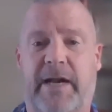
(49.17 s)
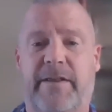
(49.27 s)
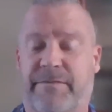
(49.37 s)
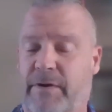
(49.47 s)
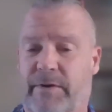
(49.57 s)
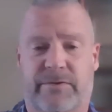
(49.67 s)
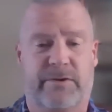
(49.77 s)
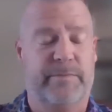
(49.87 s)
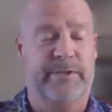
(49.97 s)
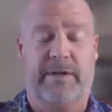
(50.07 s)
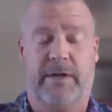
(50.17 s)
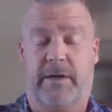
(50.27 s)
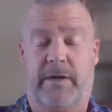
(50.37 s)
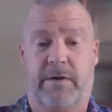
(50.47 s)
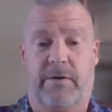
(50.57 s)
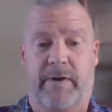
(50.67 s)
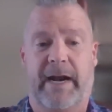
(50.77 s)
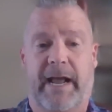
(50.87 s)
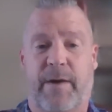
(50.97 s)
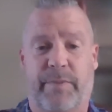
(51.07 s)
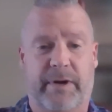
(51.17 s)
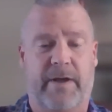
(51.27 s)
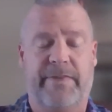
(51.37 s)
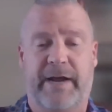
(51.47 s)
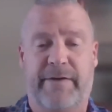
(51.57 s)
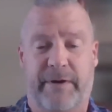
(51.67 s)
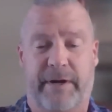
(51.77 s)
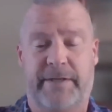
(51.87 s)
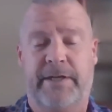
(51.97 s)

The focus group's a great output on that front.